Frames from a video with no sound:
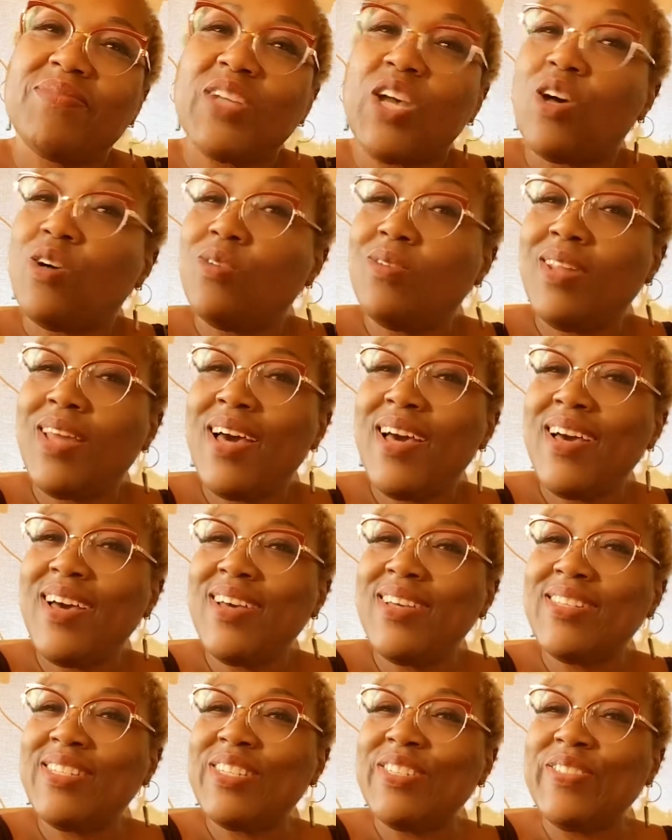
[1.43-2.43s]

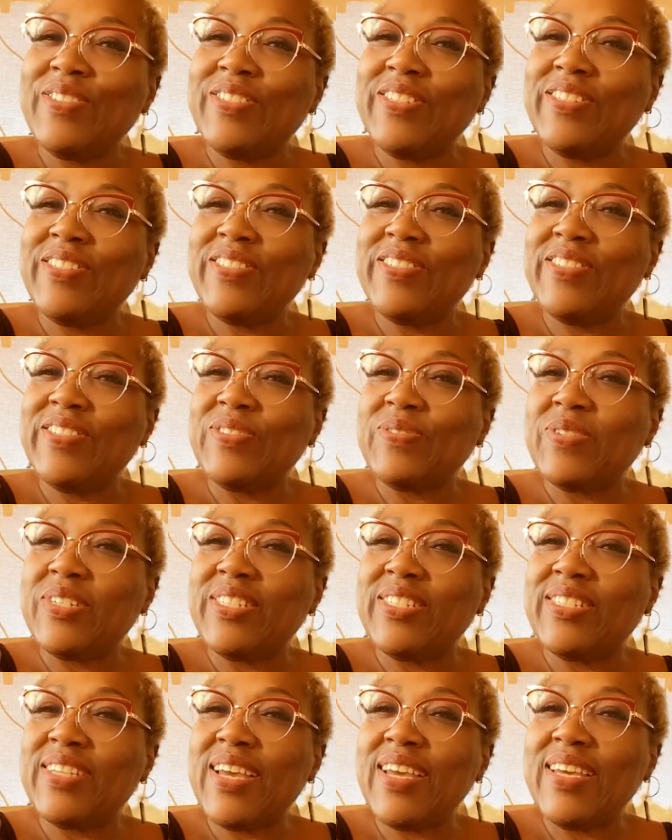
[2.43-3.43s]
Hola, soldiers.
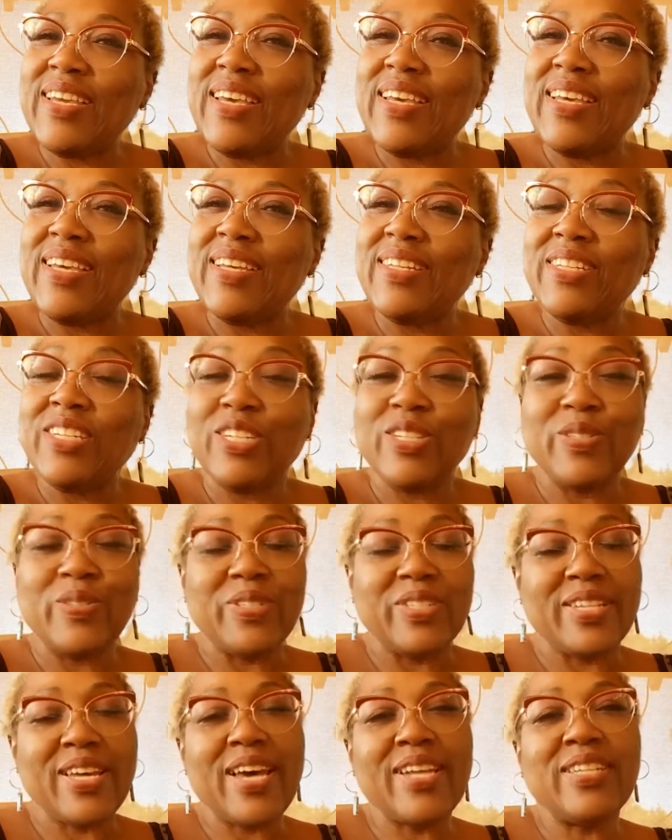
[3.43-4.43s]
What's shaking?
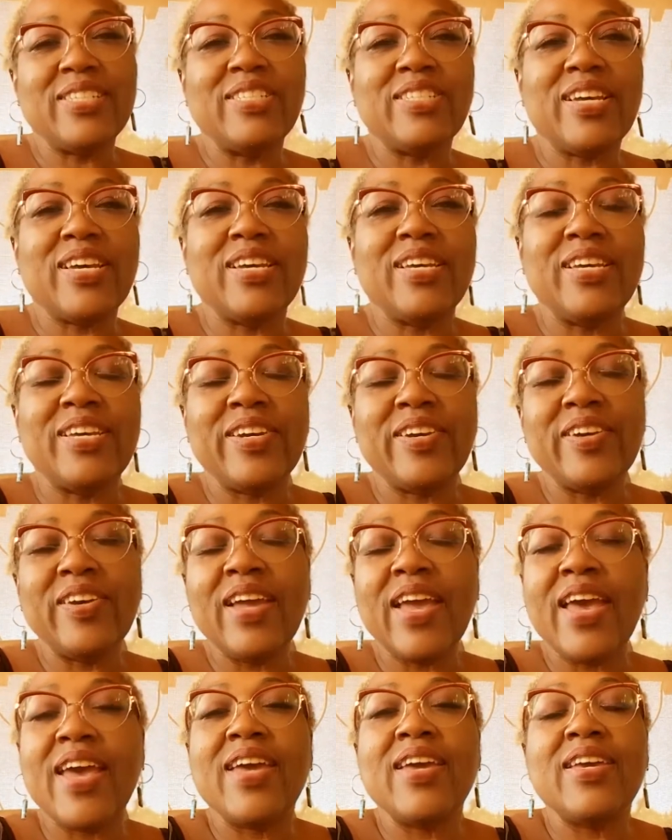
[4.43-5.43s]
Coach Donna J here,
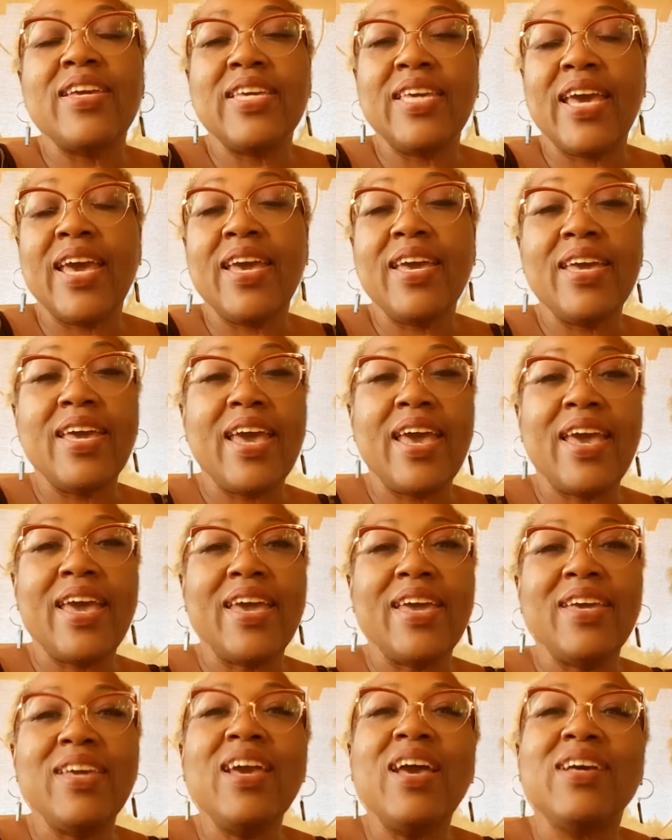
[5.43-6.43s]

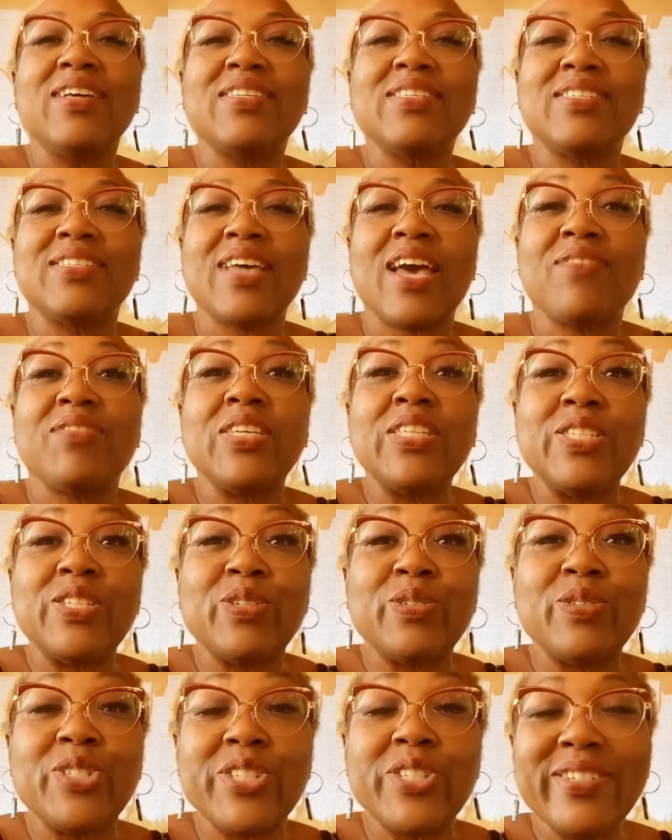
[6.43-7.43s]
aka Savvy
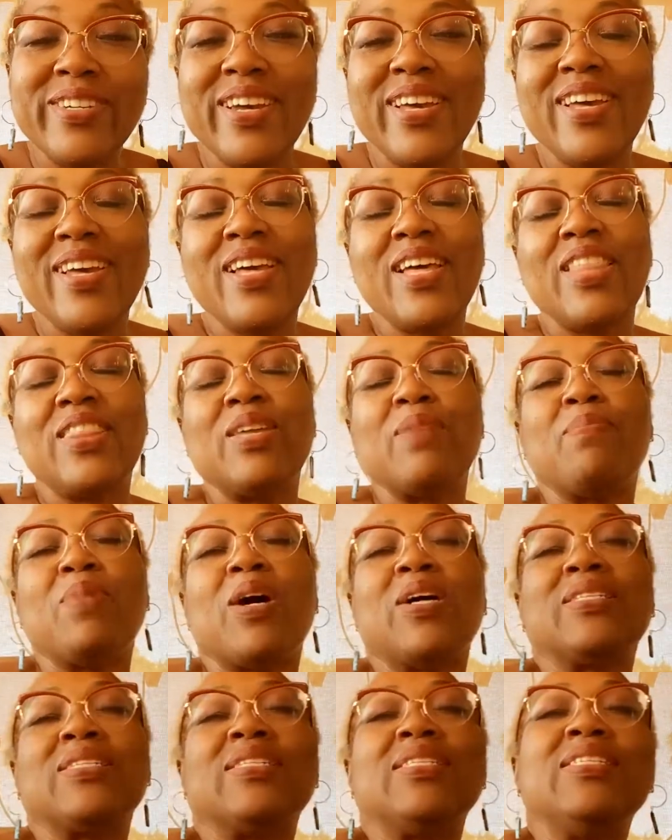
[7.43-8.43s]
Soldier, the
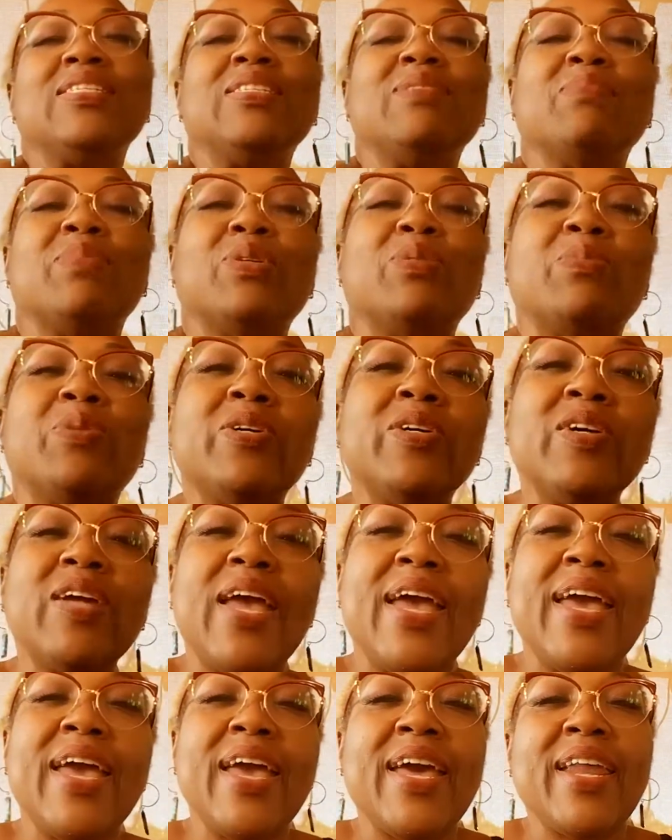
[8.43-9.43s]
Bossless Boomer,
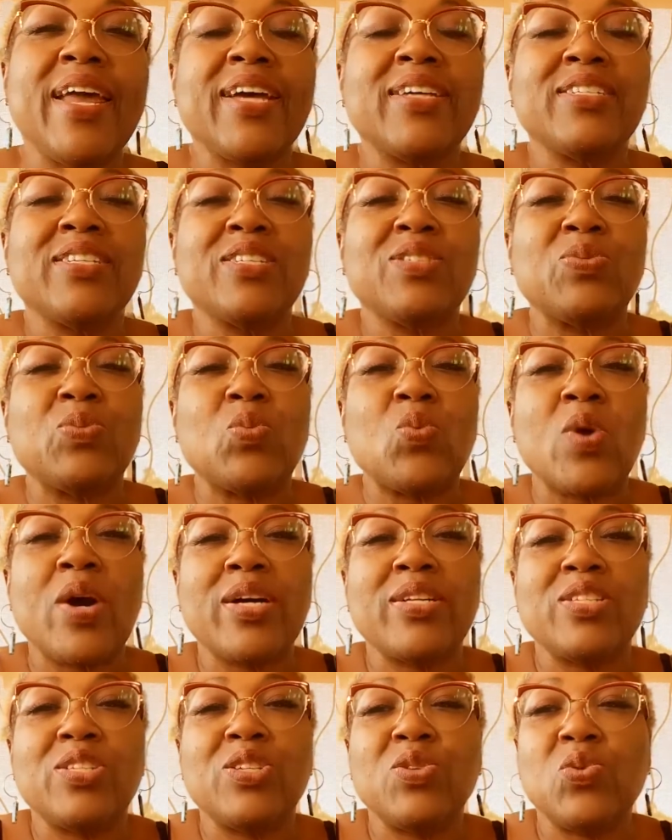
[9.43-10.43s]
and I just
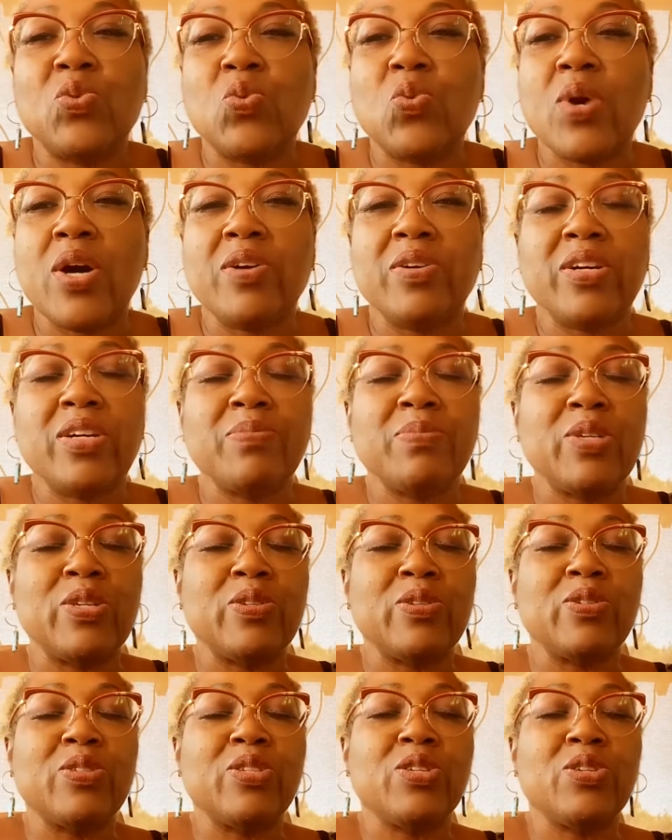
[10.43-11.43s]
want to welcome
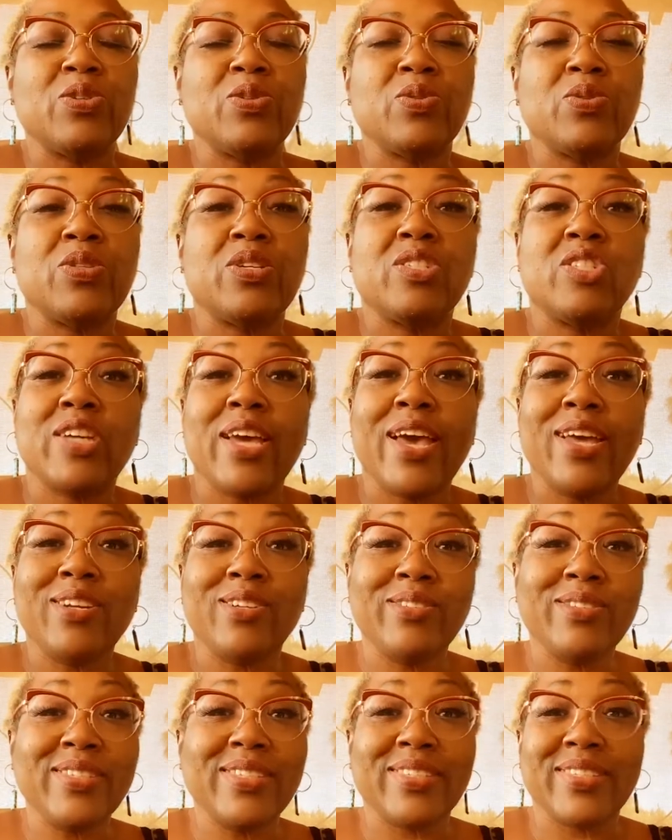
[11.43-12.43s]
you to the
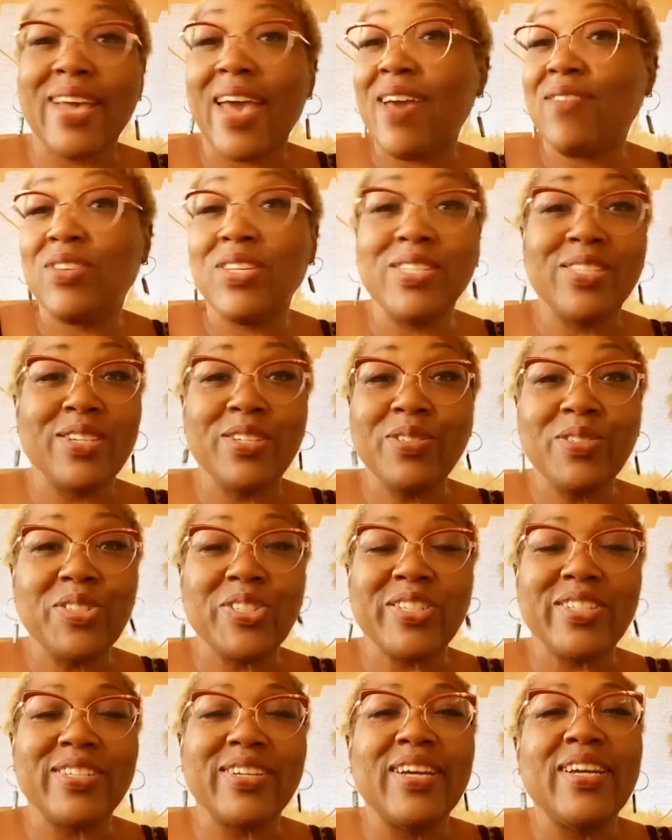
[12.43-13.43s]
channel Savvy
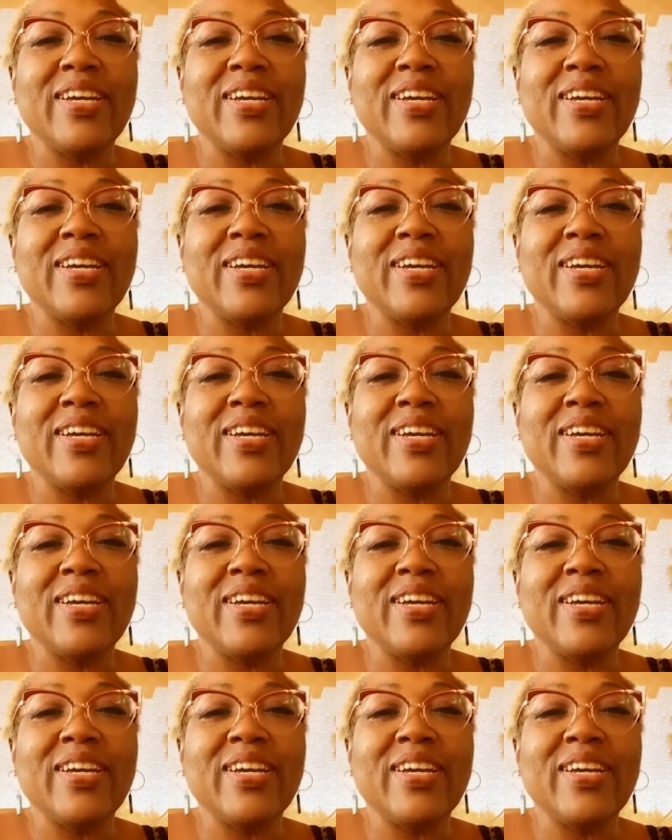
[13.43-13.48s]
Soldier,